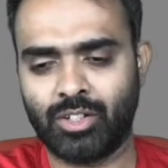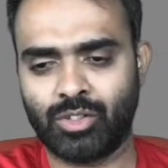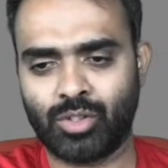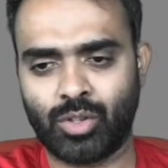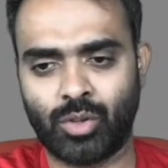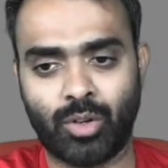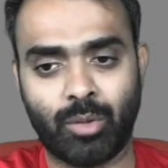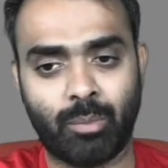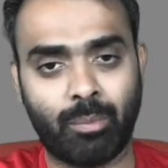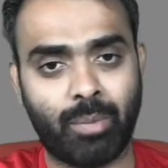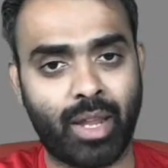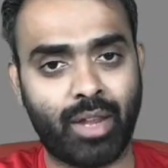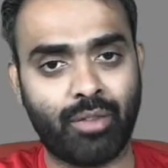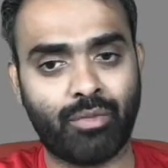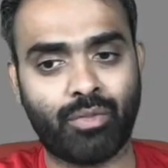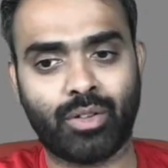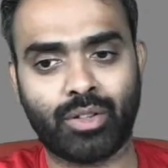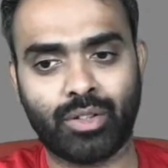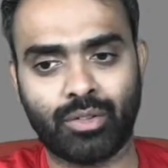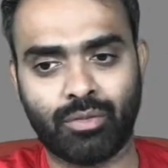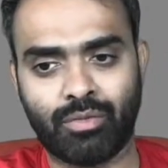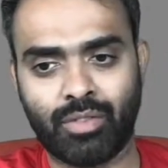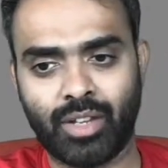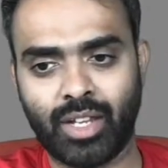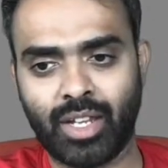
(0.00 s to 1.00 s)
So you have to pay for
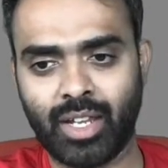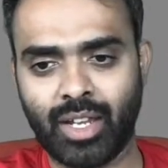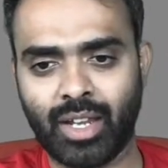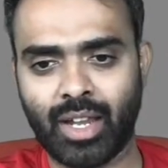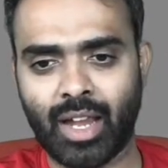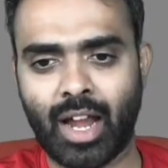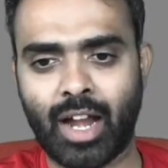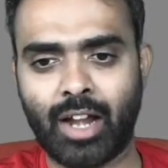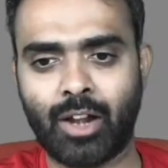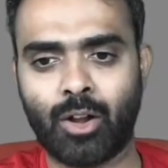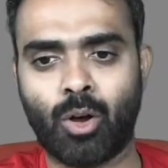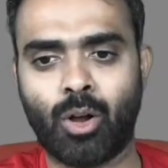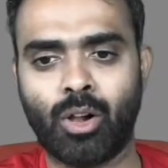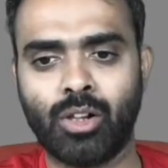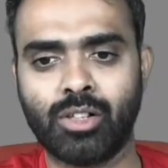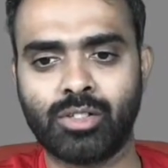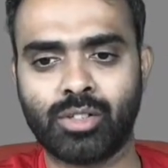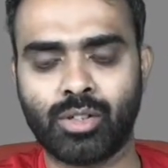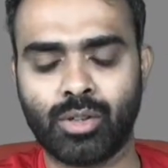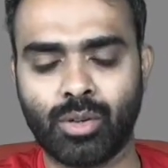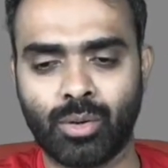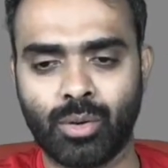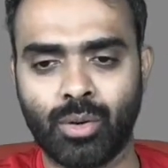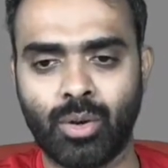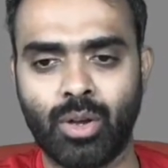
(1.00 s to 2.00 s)
the fee. And
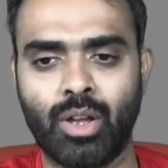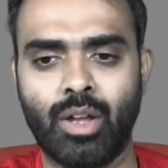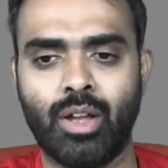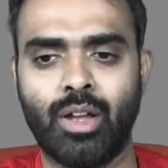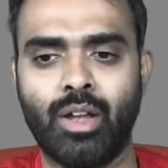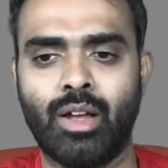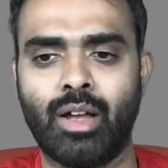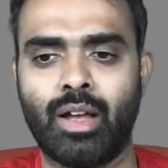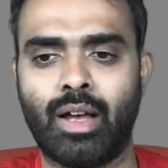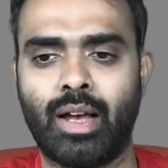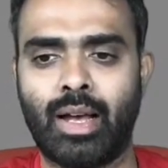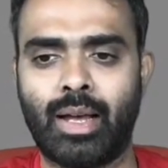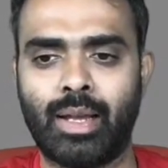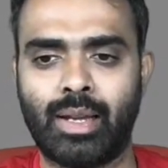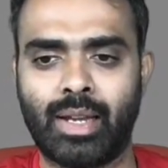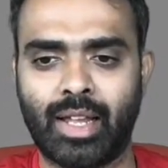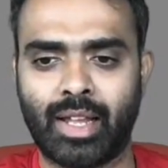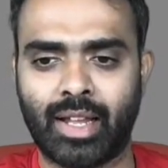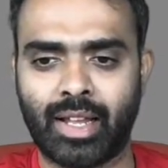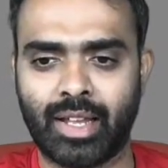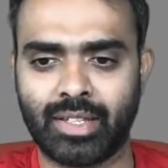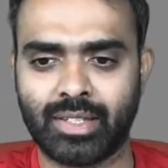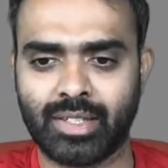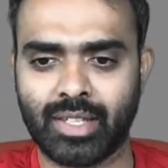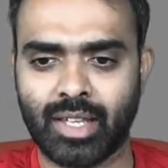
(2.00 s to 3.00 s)
also,
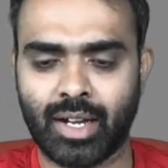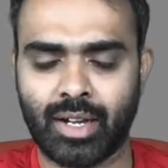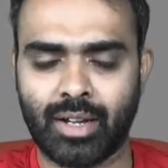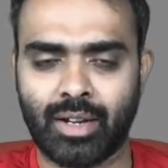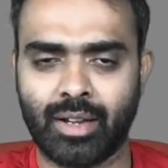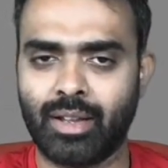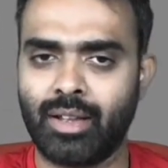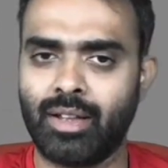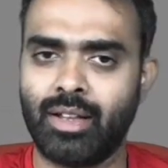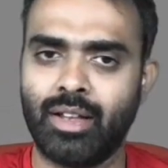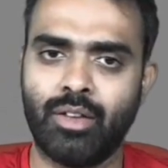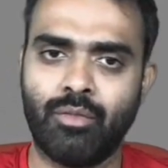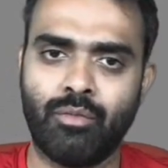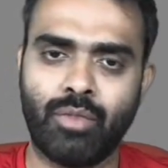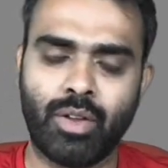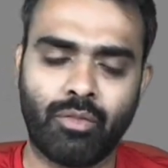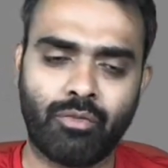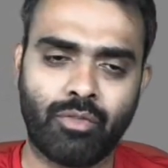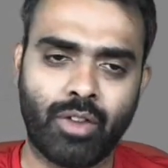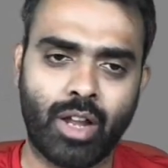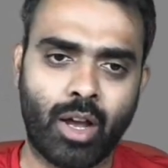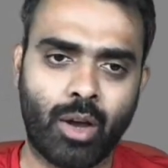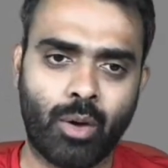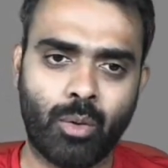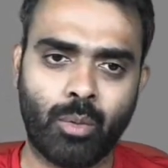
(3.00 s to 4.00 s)
like I said, we've
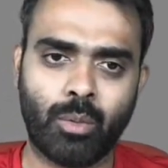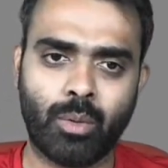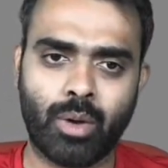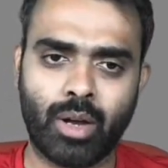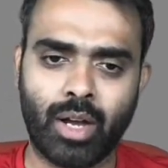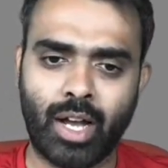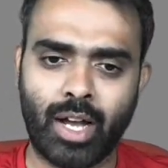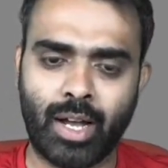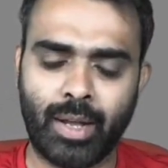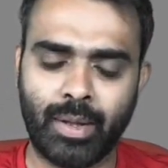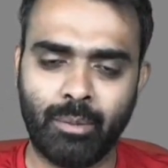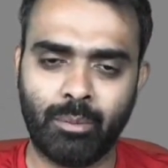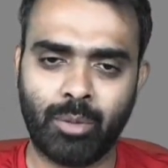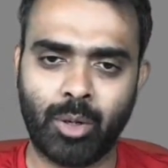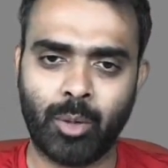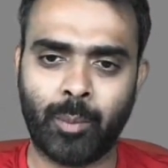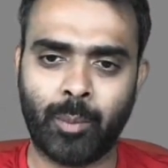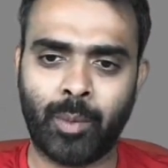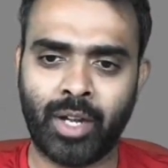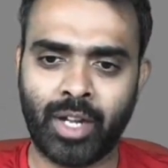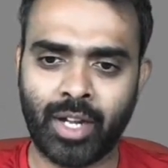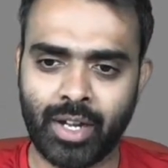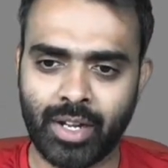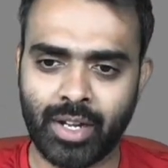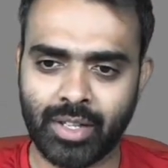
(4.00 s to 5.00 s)
now
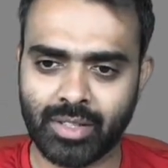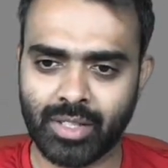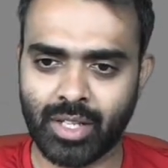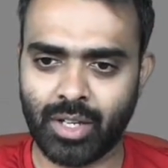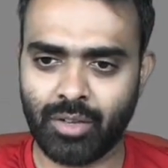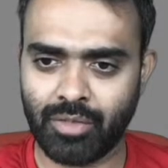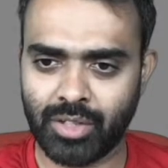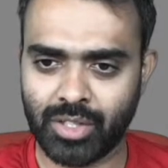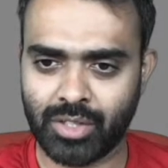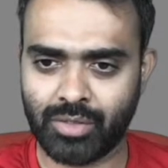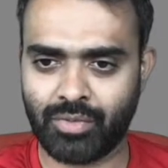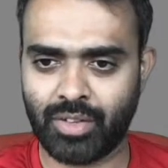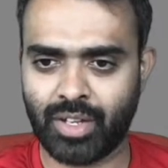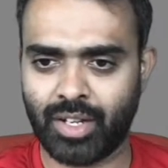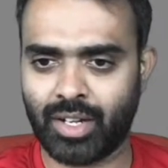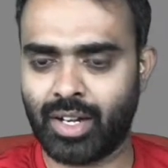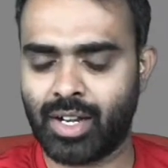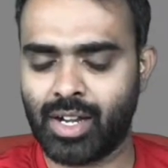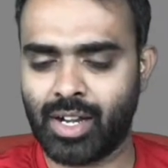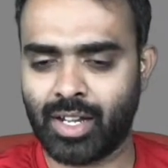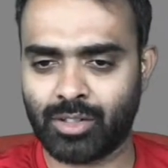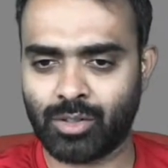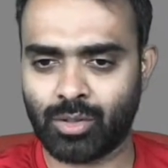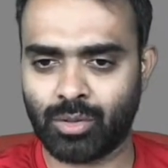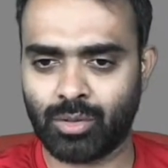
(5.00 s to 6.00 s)
implemented a service fee,
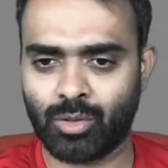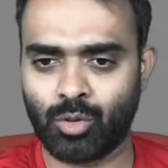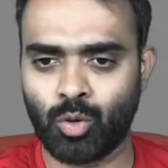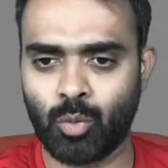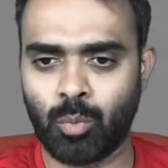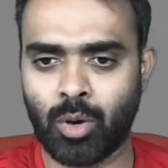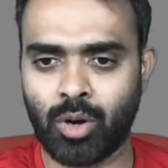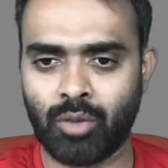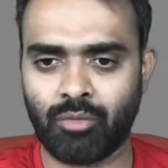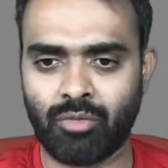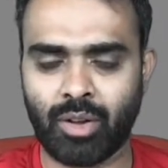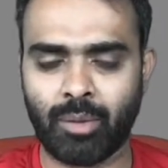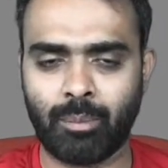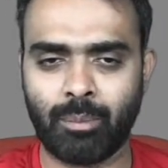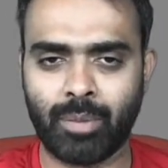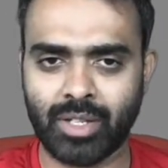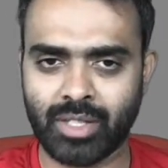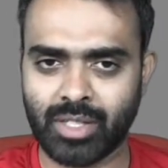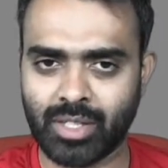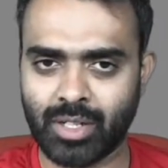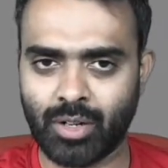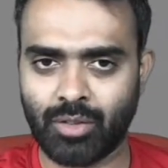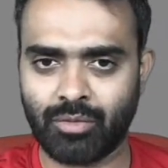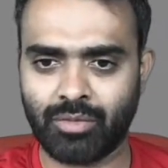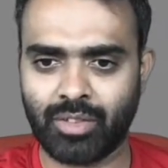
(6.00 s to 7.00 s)
right? So
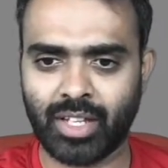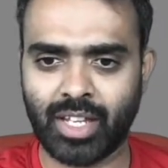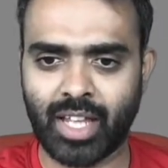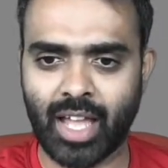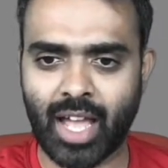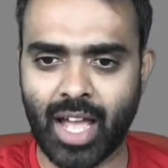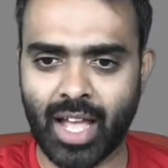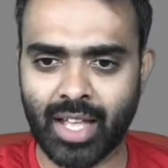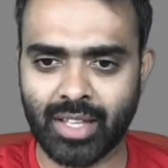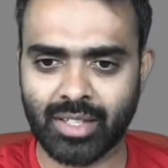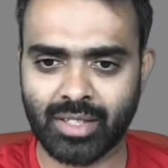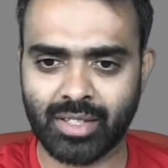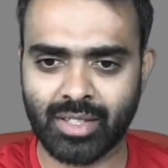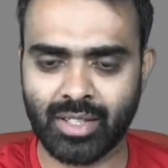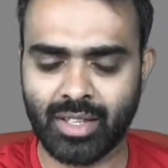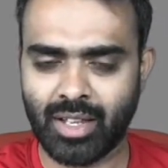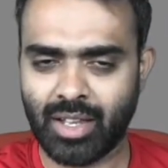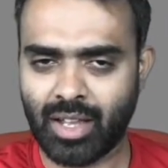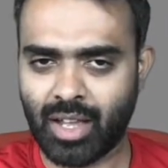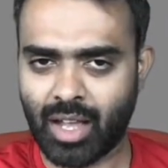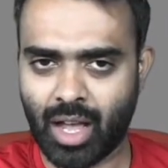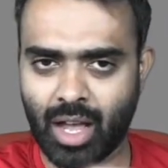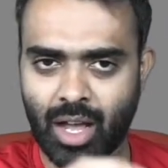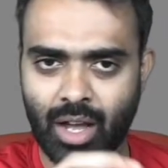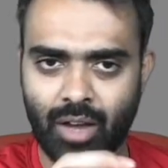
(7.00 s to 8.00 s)
2.5% of the gas
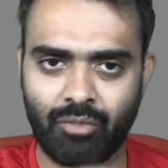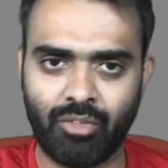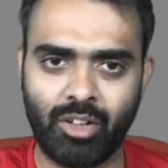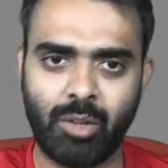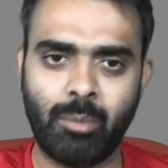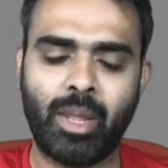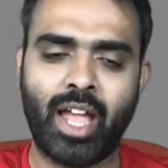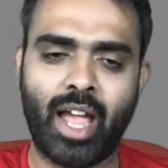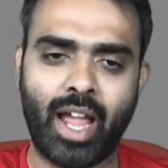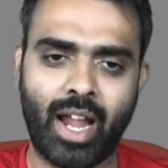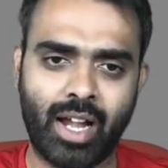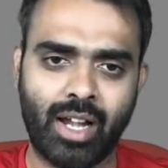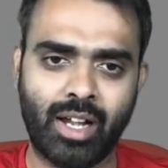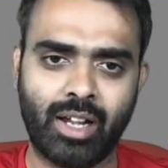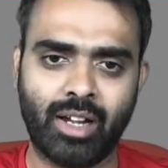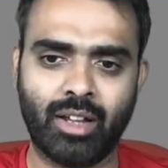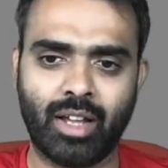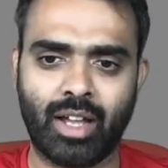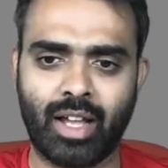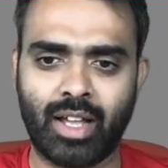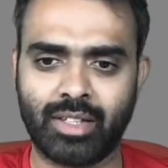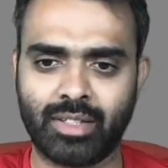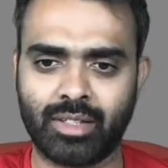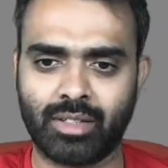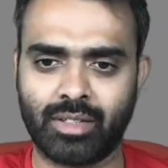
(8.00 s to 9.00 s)
will be held
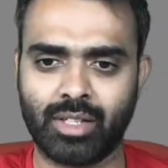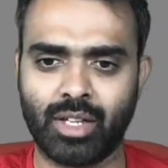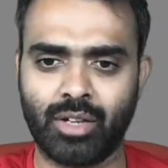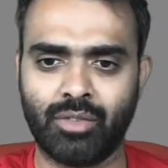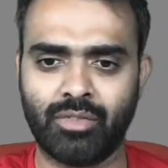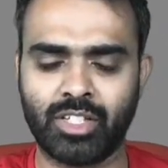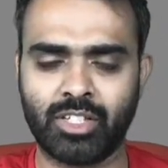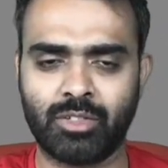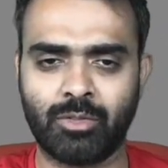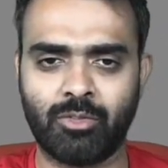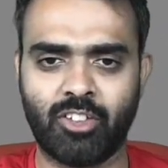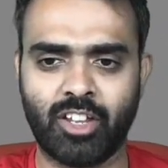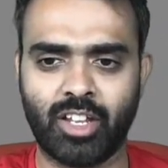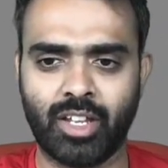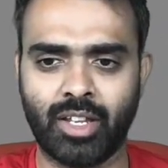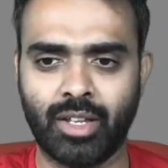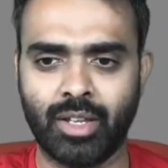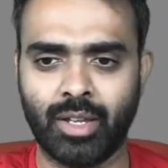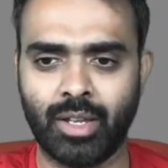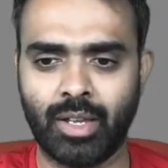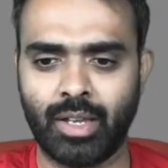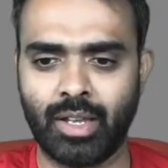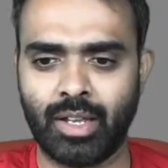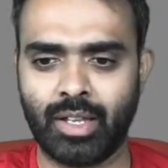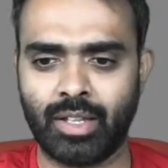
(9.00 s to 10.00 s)
as a service fee
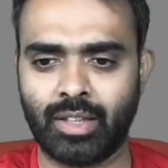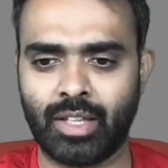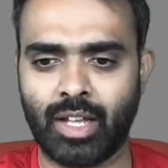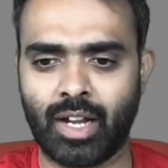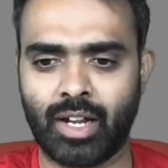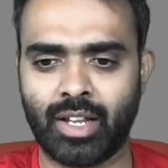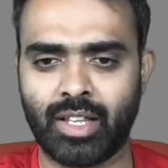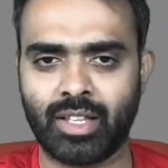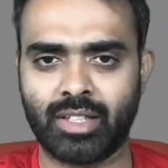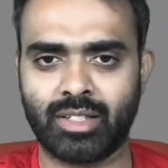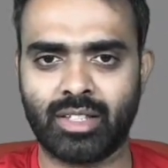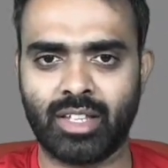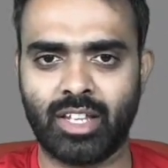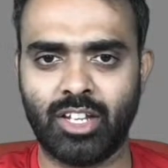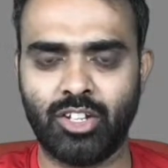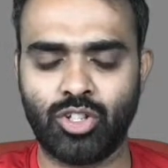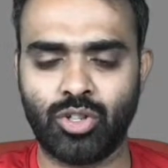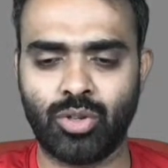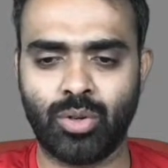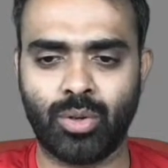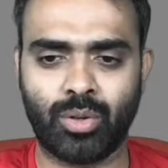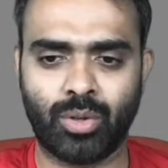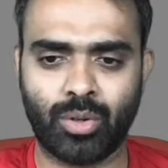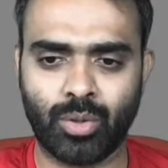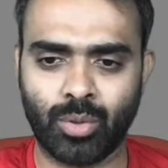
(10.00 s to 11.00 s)
that is
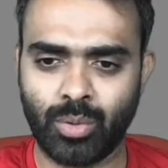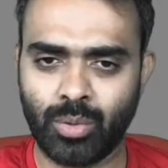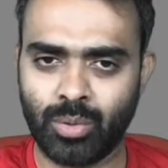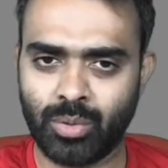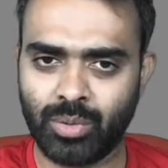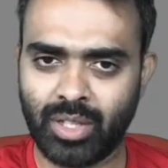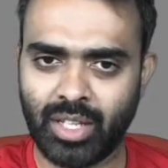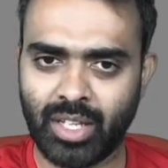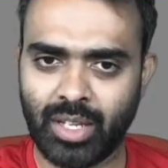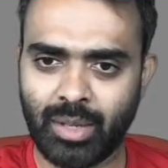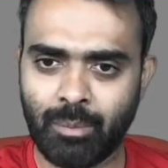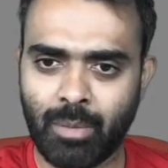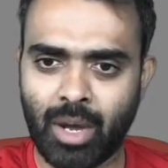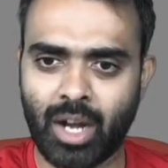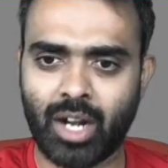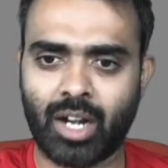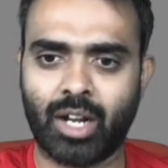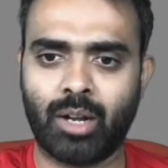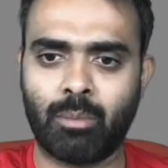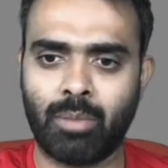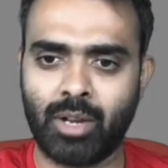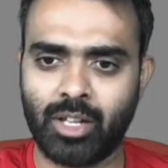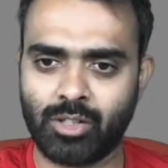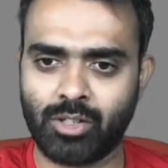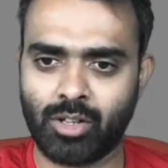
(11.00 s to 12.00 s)
issued to the
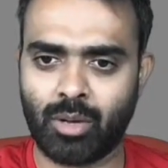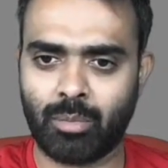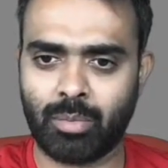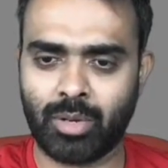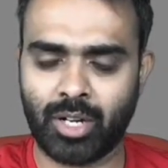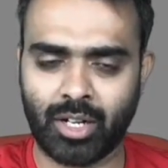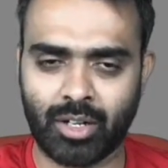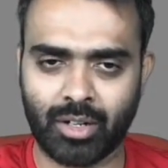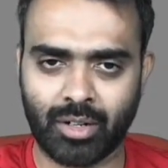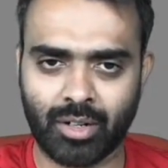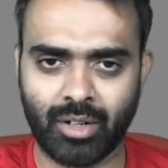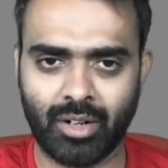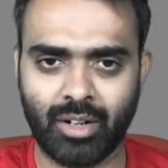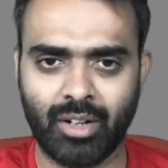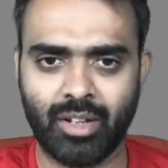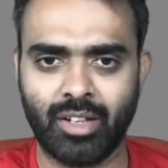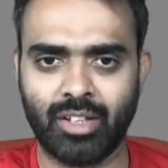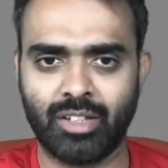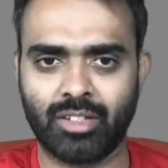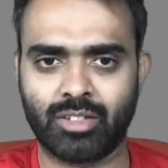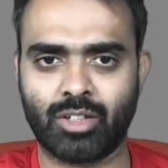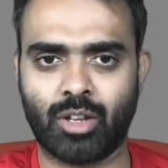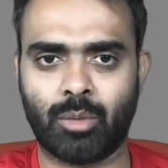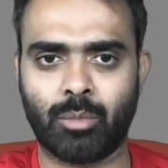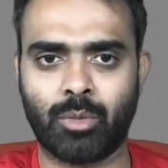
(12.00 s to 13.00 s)
marketplace operator.
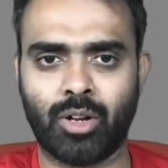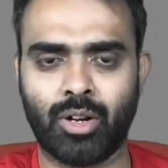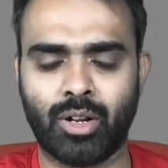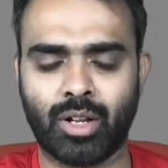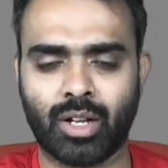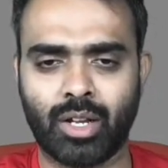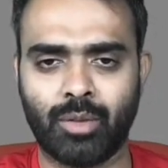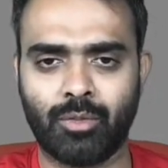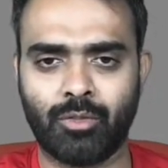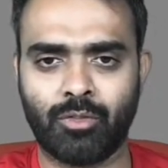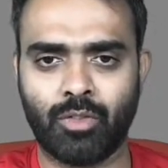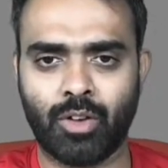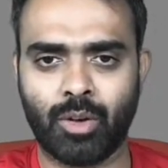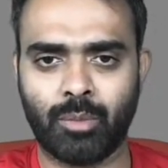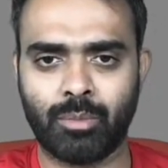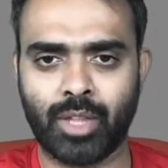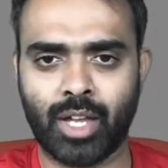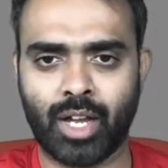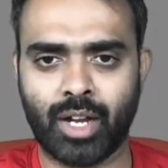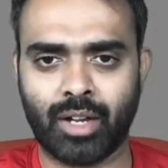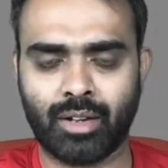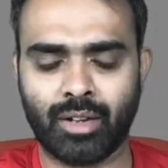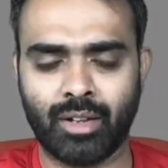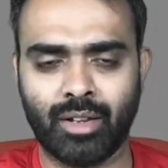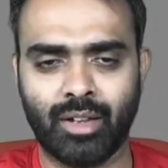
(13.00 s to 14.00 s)
So I'm going to confirm
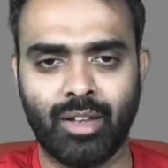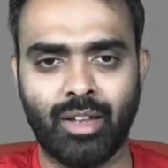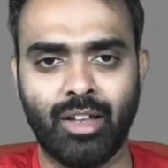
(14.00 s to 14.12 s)
that.